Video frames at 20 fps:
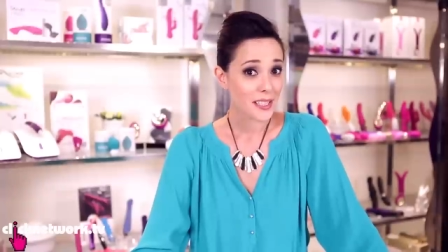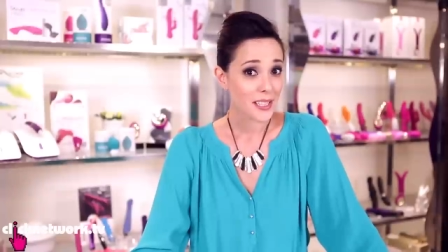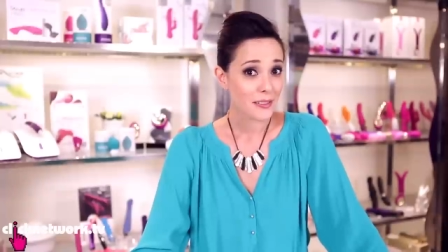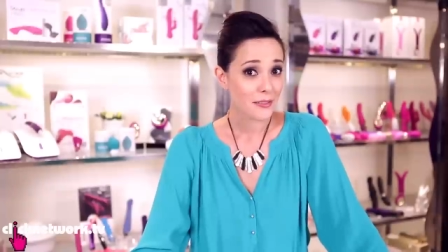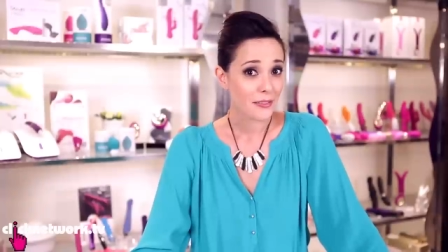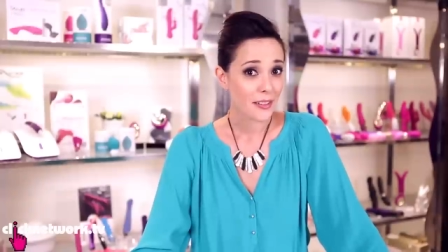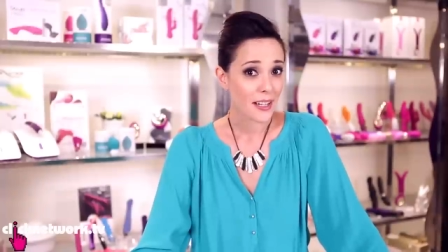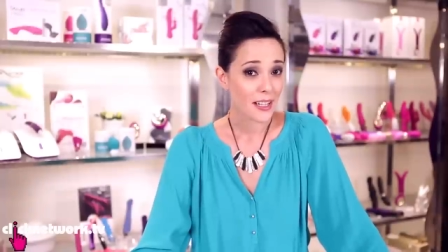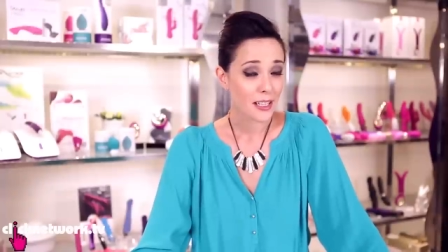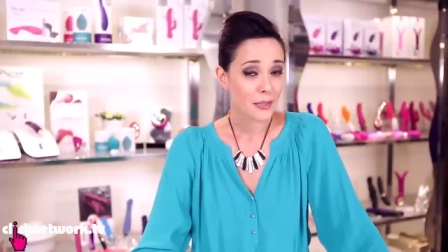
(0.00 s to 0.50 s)
it's
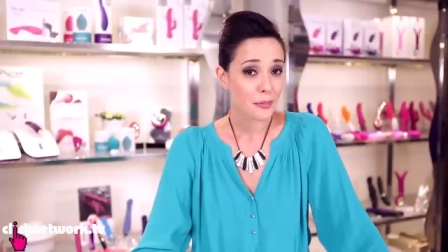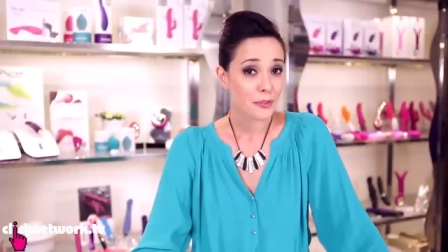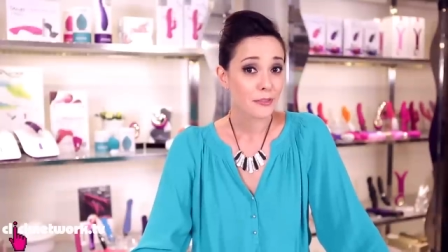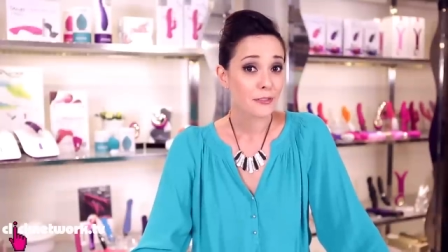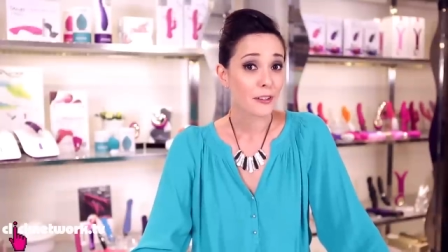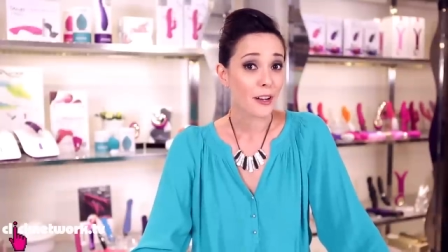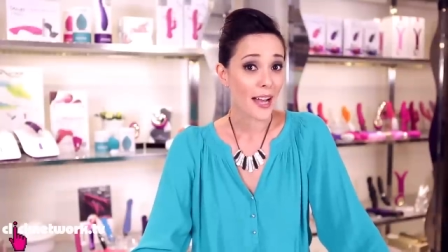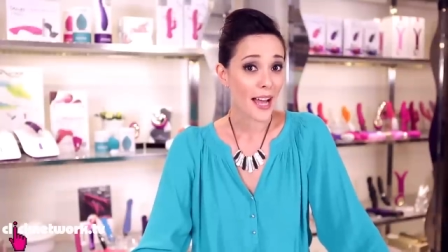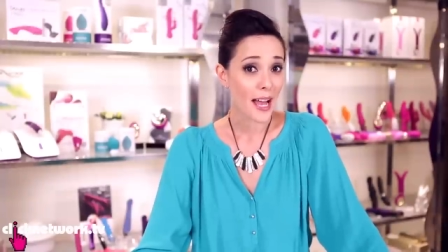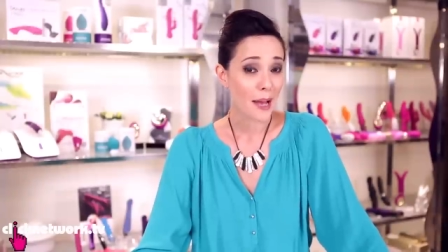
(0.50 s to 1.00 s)
available
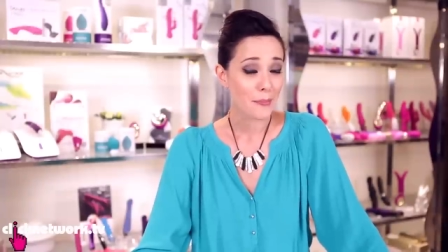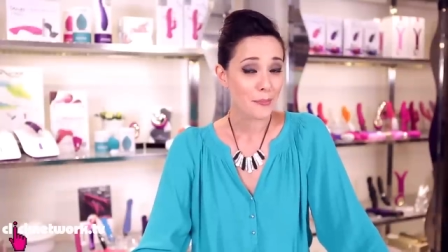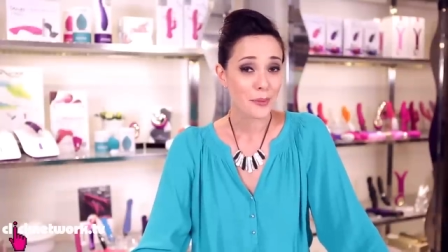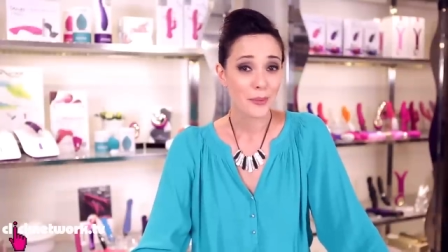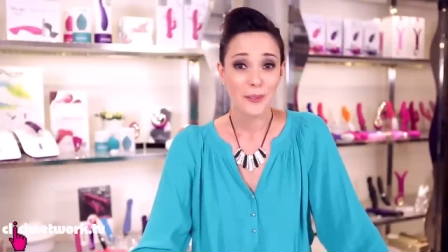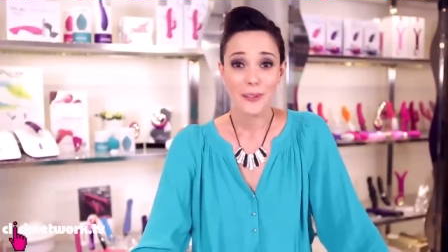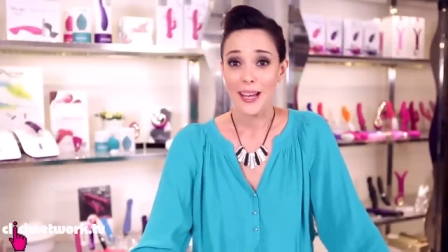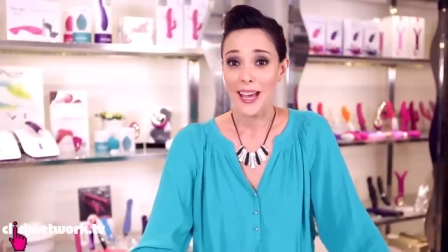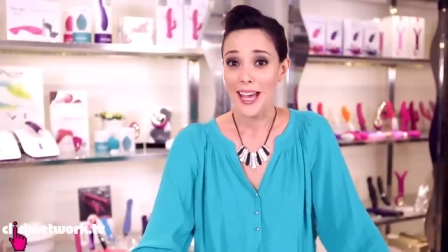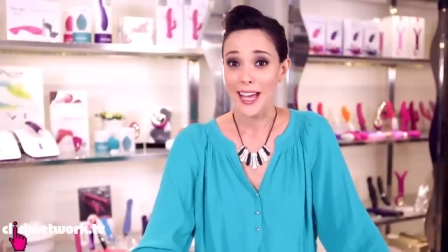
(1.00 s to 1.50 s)
for
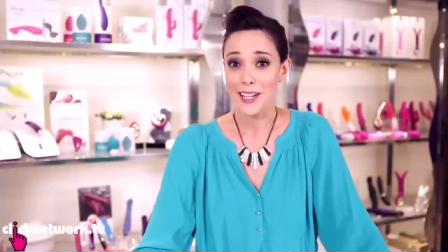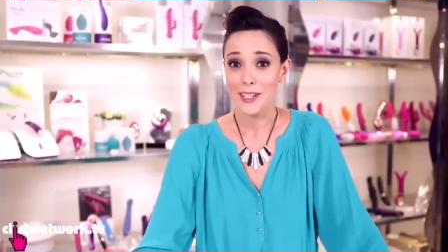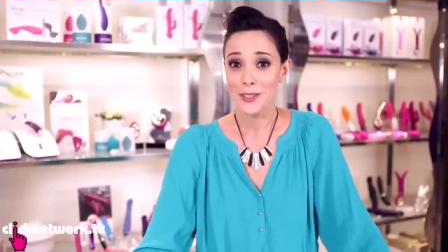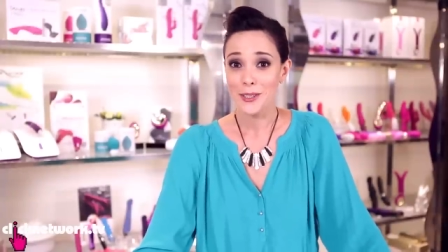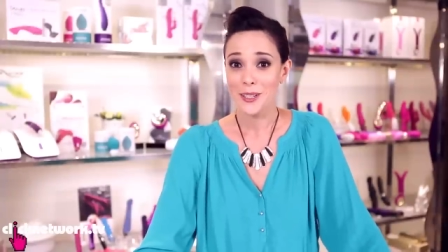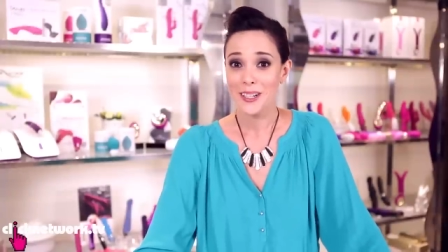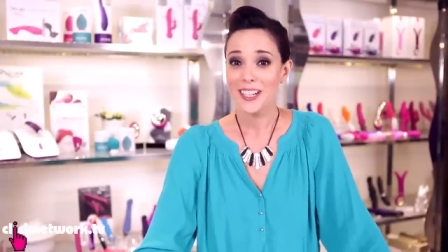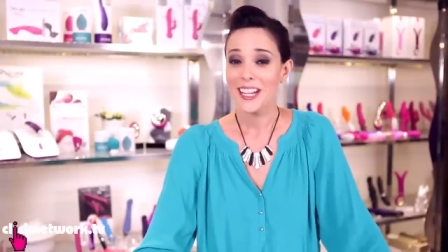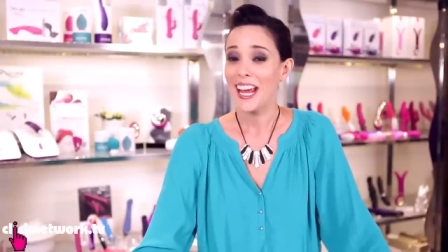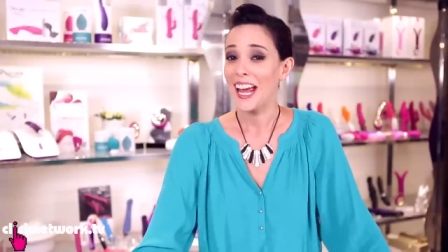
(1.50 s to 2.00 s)
Apple,
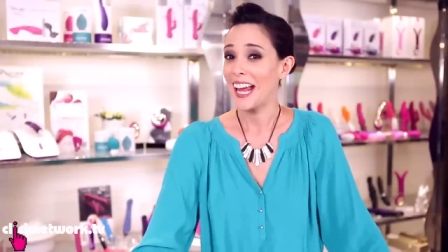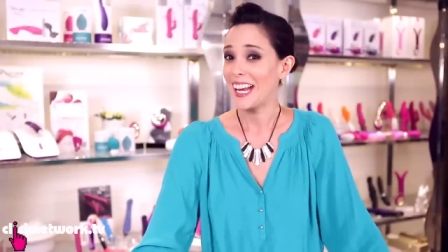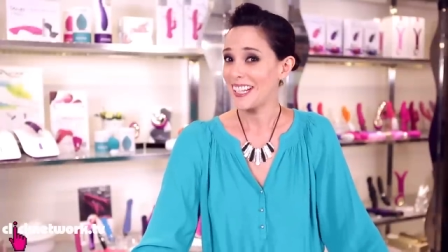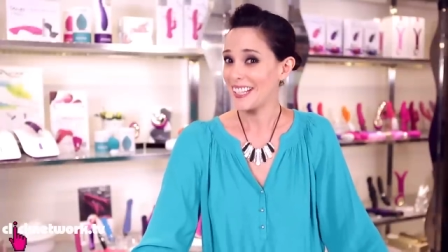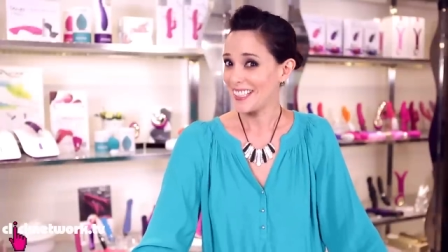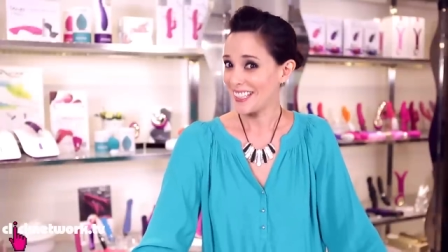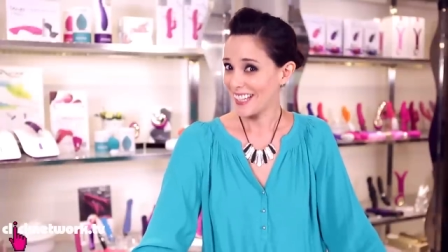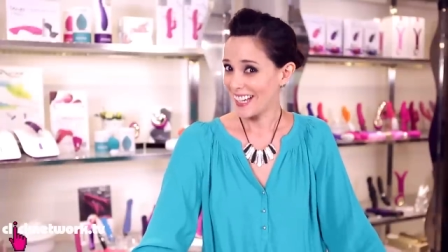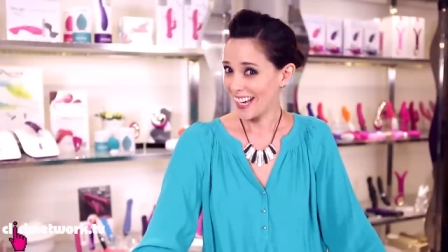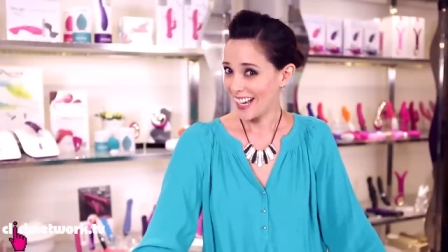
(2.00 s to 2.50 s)
Android,
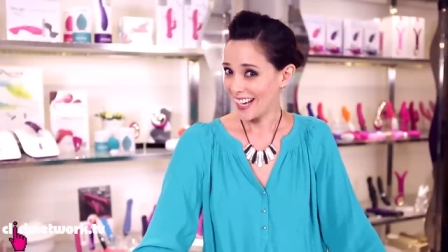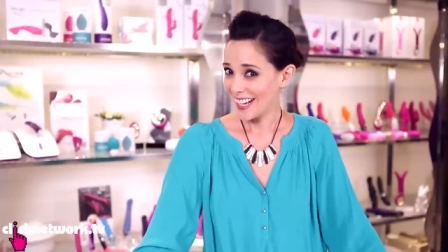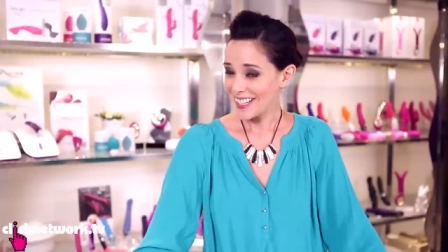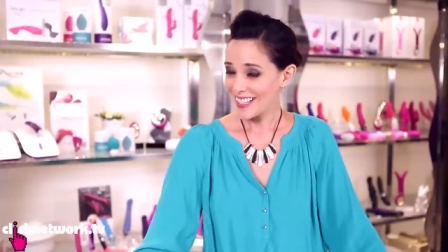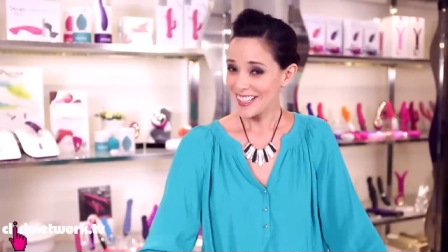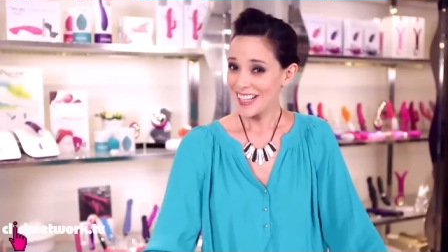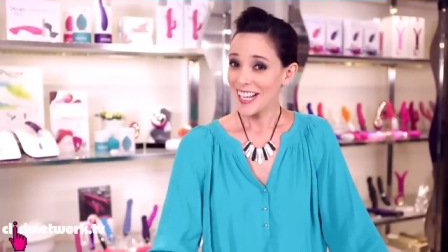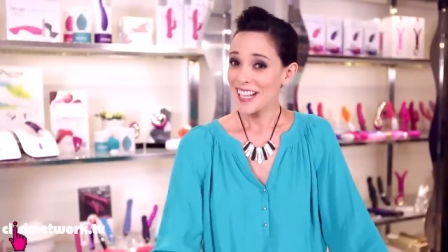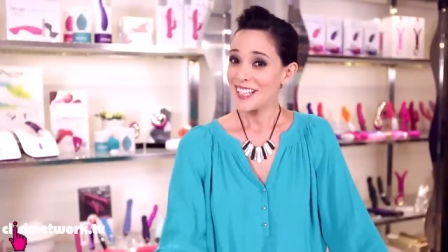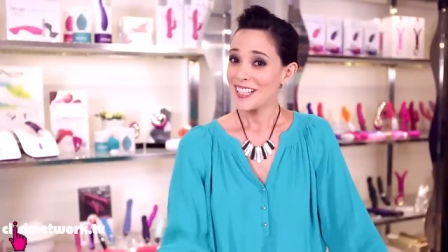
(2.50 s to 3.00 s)
and
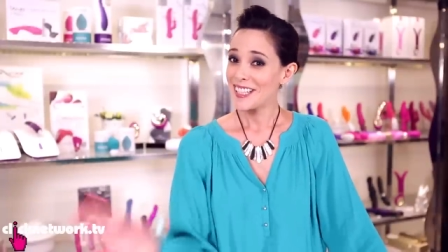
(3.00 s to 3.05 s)
yes,